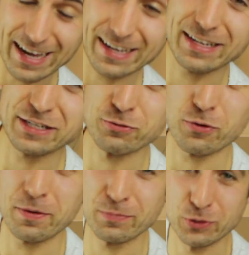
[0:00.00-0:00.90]
that is
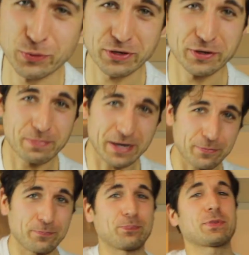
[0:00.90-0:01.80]
what I'm talking
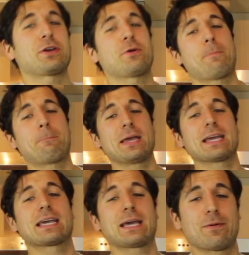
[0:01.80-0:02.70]
about. A
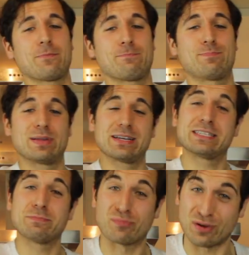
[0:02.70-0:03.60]
big
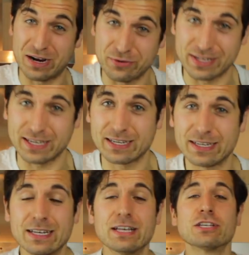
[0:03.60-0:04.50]
bloody brownie.
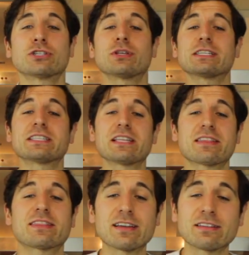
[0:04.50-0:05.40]
So there's
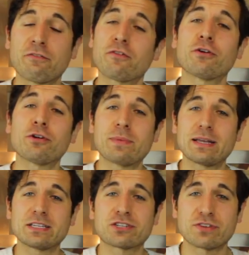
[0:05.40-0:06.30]
nothing difficult
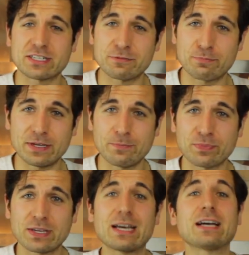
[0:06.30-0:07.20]
about this
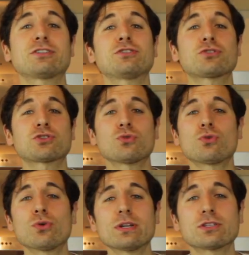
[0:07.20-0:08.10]
recipe. As you saw,
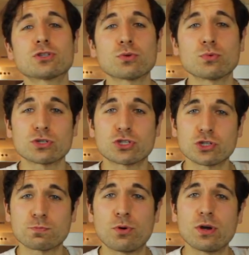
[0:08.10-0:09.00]
all it took was
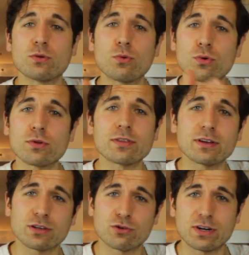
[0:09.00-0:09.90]
just putting all
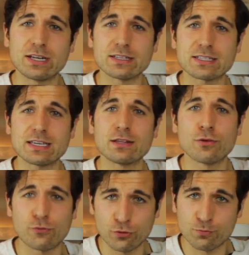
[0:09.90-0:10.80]
the ingredients in
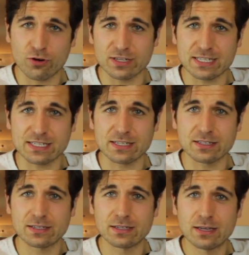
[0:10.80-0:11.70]
the food
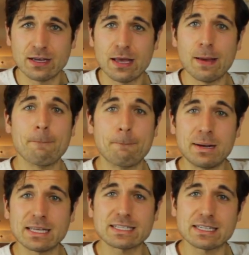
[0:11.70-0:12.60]
processor,
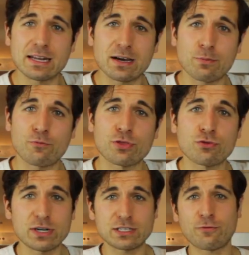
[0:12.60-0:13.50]
blitzing it up for
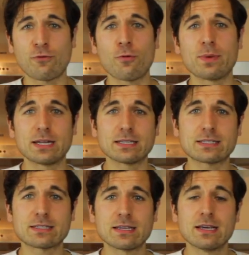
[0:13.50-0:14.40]
3 to 4
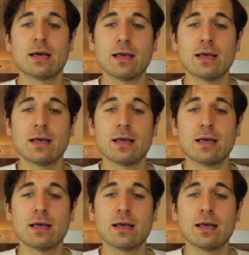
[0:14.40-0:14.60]
minutes,